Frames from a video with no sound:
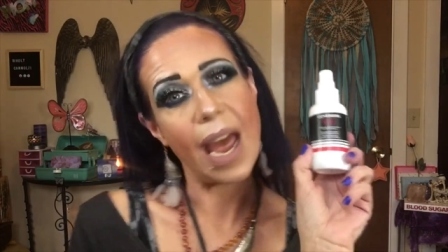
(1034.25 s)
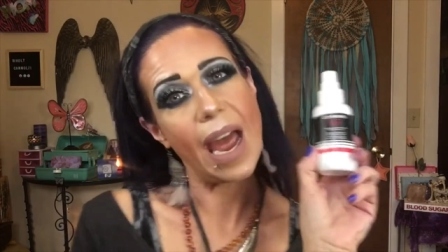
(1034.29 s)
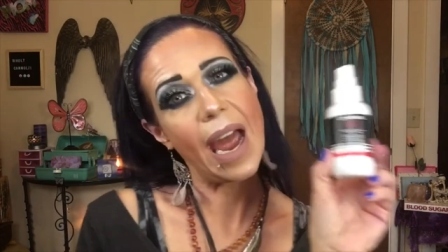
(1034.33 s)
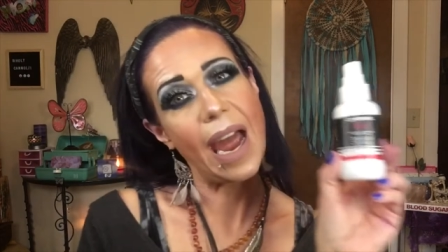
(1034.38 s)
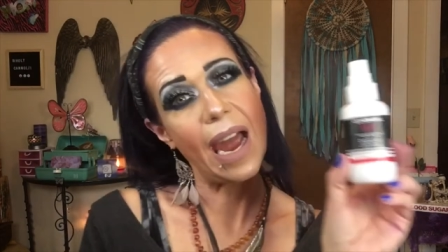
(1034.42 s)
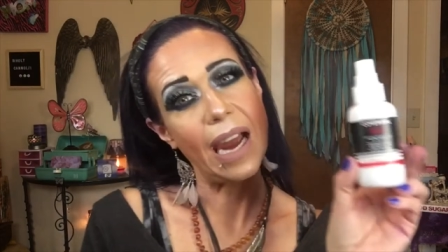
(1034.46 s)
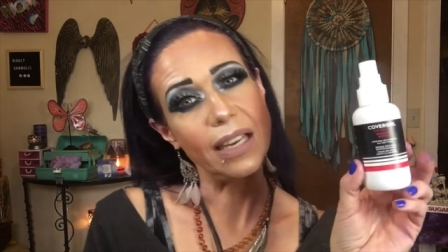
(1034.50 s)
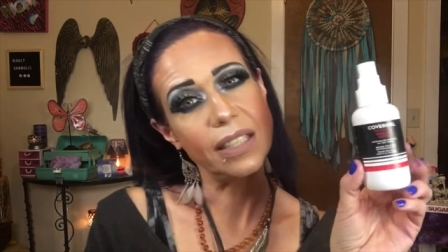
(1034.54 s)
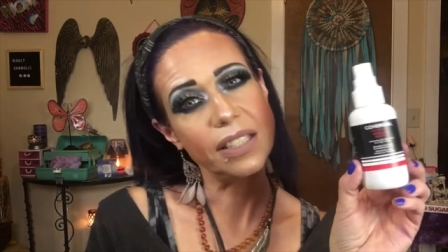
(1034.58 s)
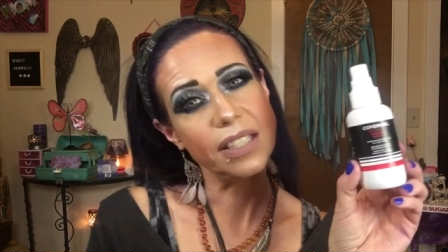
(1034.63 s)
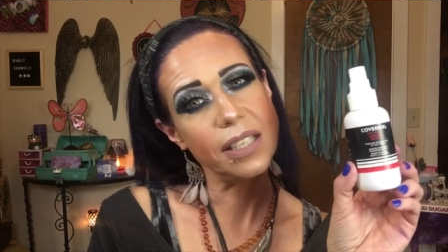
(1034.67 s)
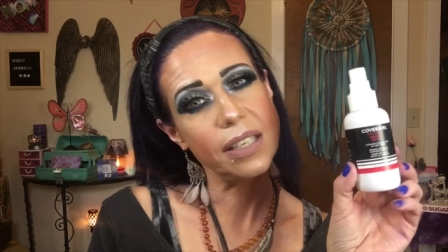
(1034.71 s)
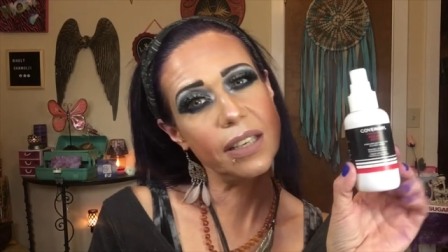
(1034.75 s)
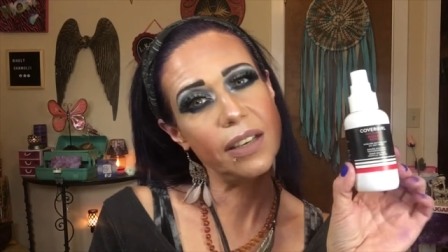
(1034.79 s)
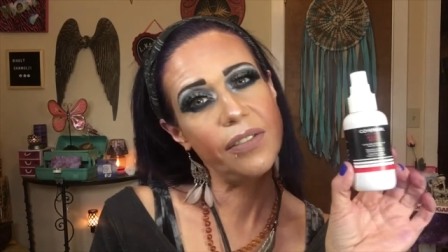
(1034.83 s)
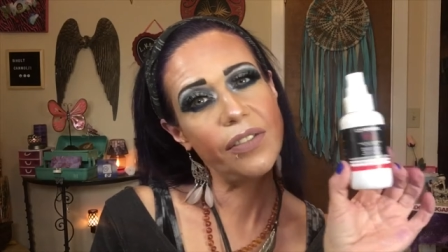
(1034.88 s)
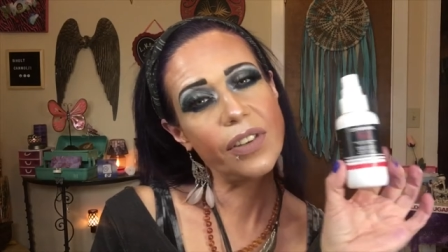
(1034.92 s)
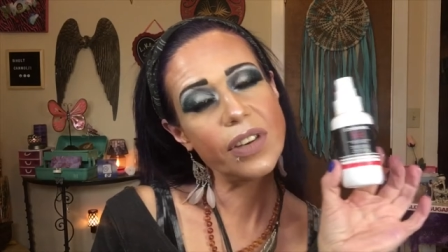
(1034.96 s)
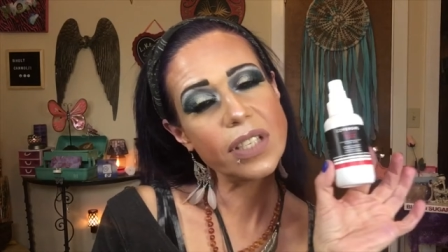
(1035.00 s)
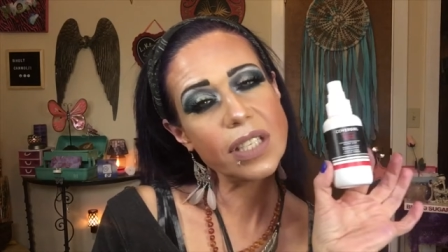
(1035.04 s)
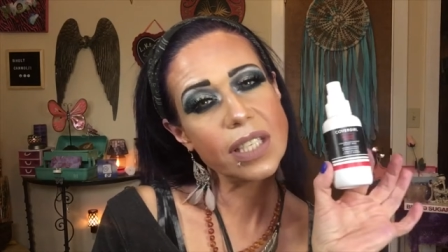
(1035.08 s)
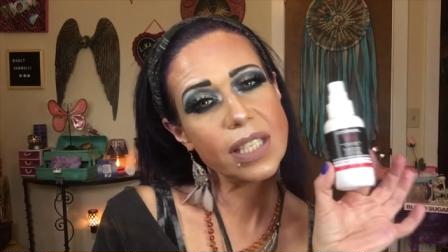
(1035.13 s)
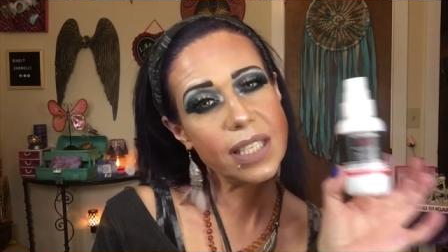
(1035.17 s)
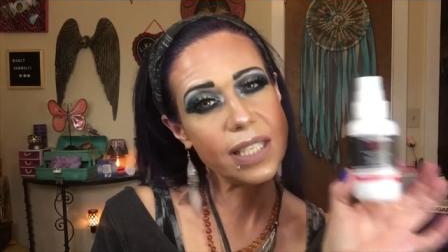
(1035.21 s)
active
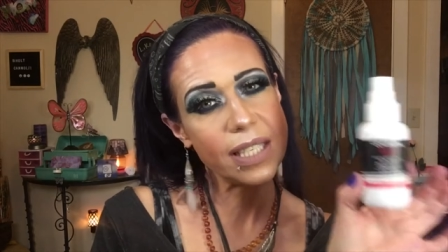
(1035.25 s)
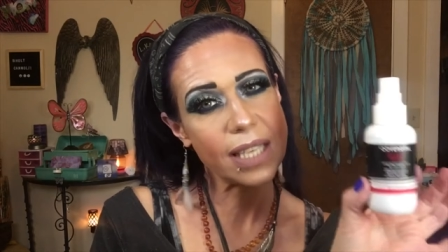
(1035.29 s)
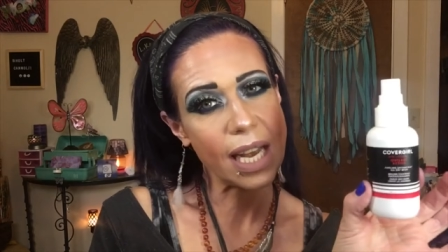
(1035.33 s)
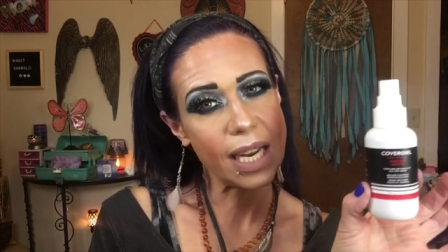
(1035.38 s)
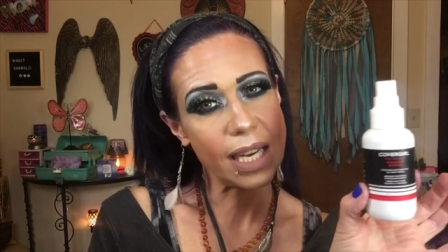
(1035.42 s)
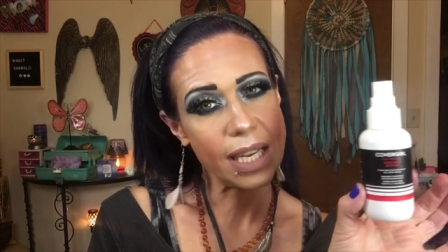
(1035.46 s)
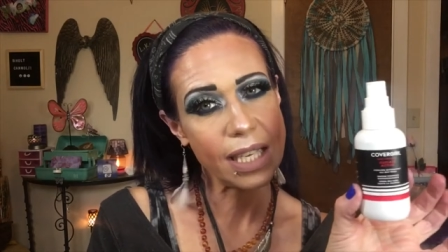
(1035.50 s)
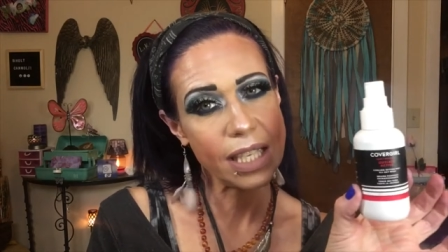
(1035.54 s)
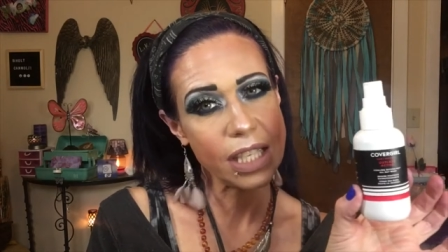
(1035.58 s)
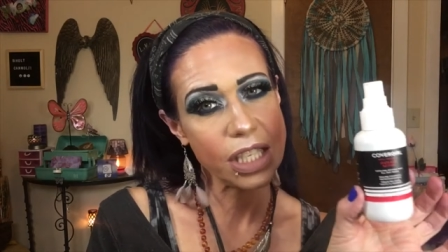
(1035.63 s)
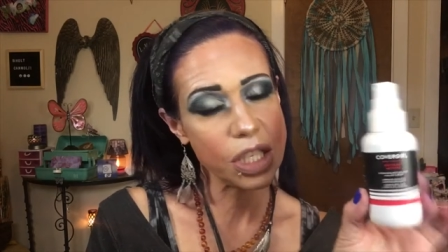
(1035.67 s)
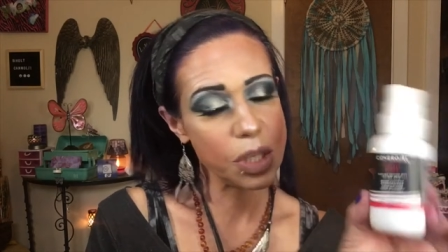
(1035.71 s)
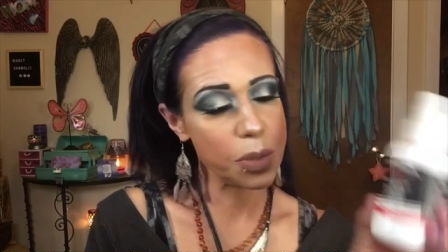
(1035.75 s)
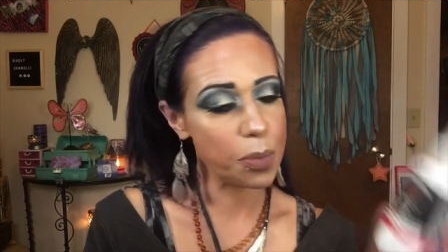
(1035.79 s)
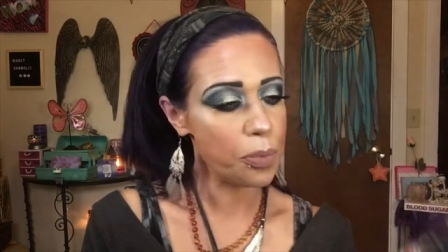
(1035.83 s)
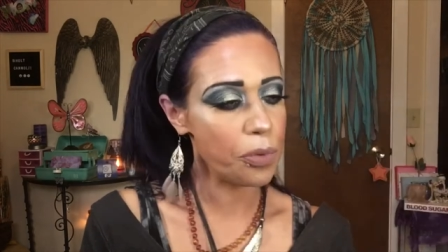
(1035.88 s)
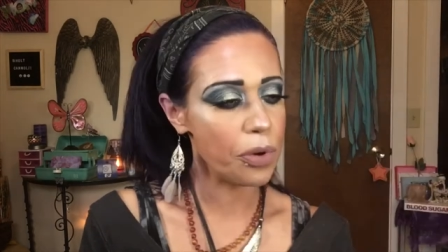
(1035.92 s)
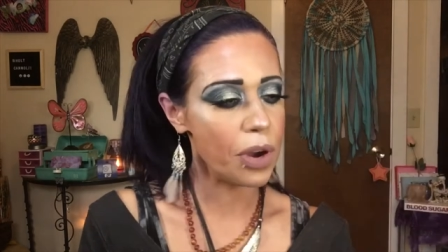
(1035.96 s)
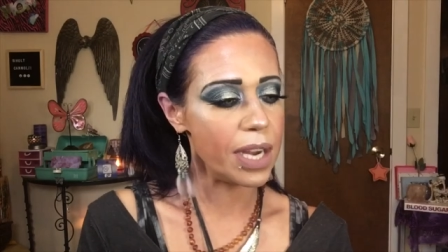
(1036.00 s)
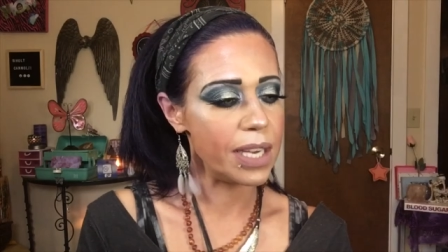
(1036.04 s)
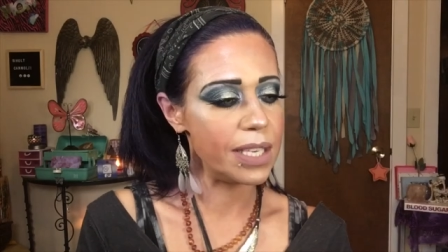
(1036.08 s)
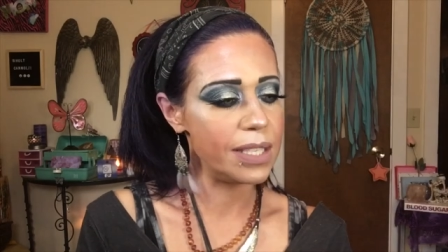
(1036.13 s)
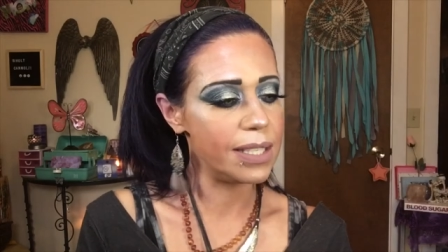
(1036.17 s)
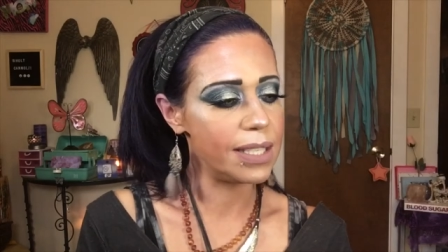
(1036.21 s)
setting
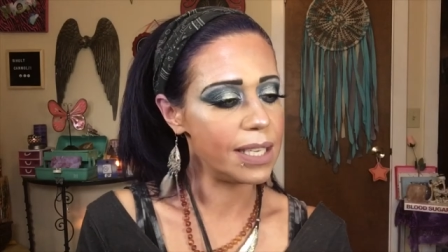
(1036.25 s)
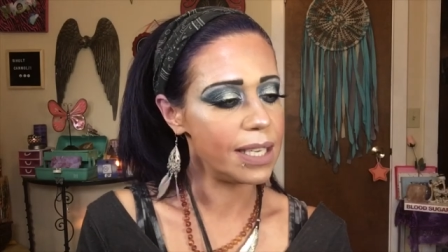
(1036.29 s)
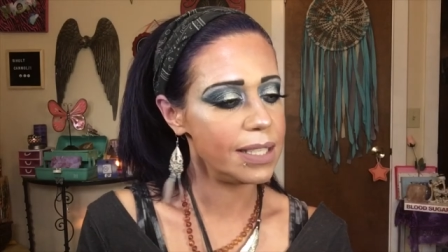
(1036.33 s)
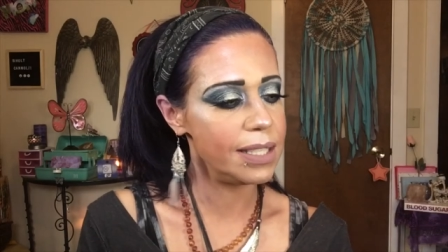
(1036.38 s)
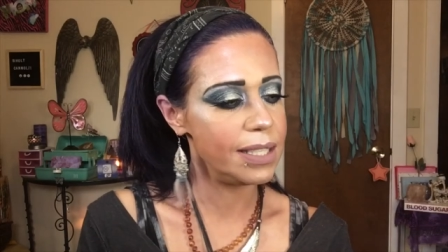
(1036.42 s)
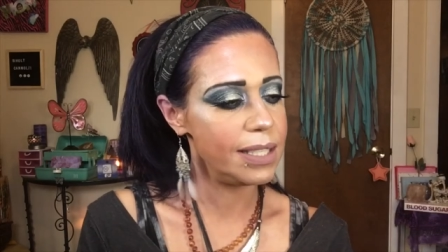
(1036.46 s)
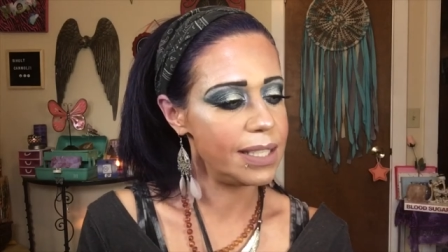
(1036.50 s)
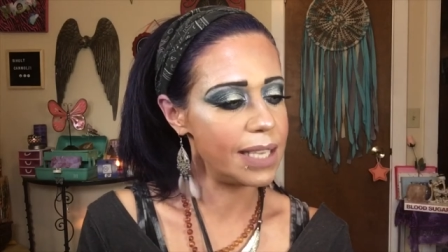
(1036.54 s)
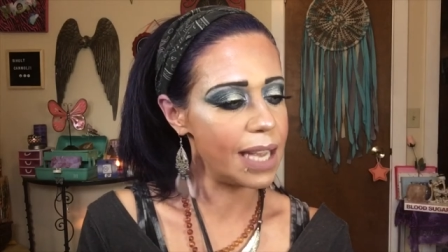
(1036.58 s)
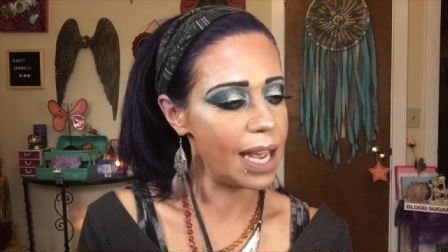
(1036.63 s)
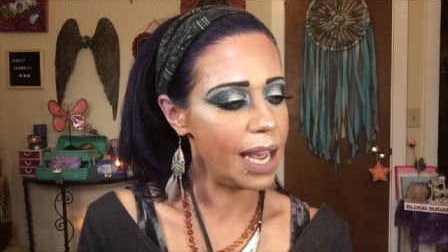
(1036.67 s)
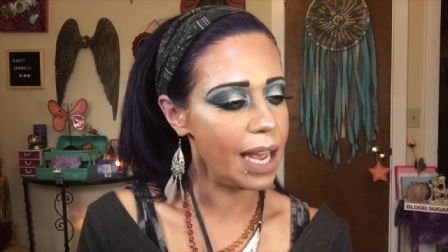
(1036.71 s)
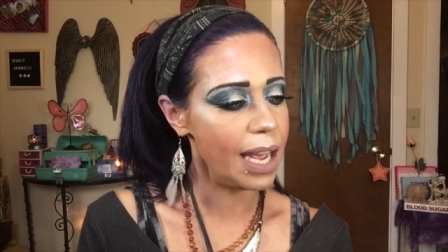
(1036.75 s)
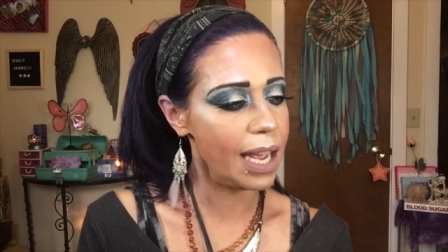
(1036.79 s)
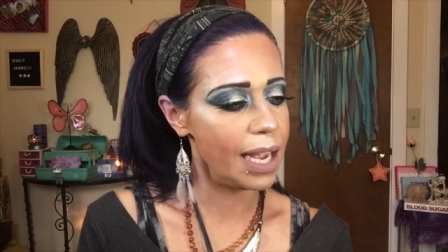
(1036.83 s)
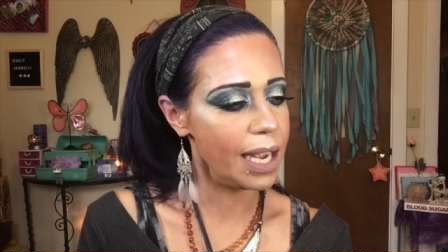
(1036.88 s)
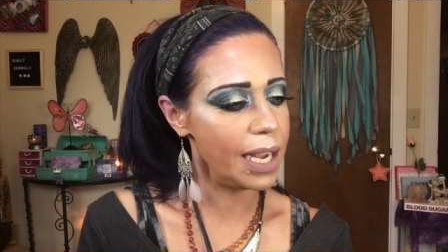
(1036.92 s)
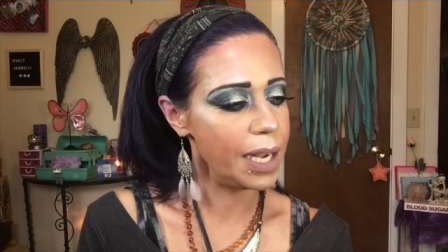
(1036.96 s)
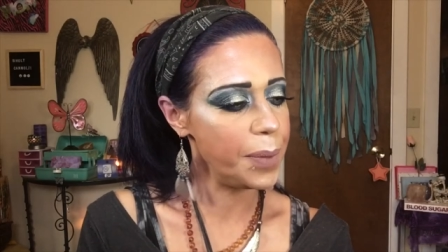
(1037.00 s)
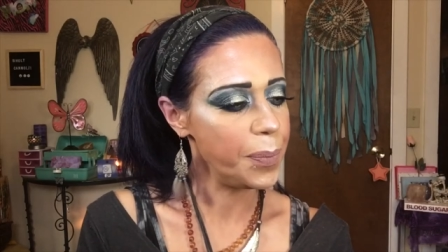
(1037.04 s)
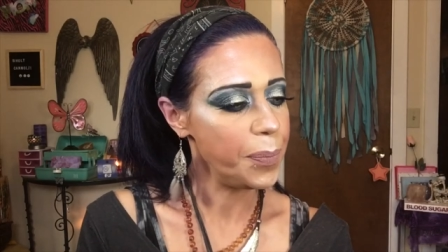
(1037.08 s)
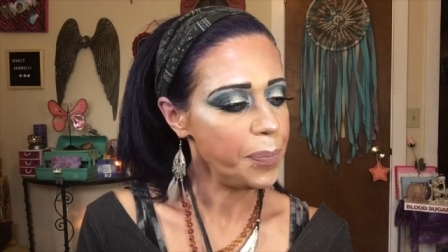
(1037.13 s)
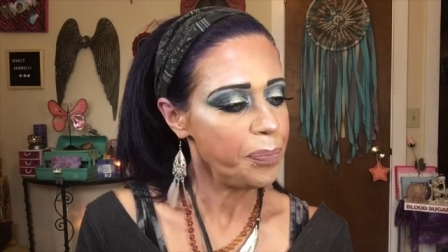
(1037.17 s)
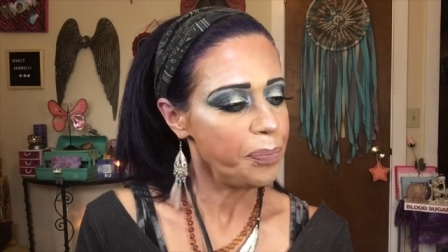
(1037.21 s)
spray today.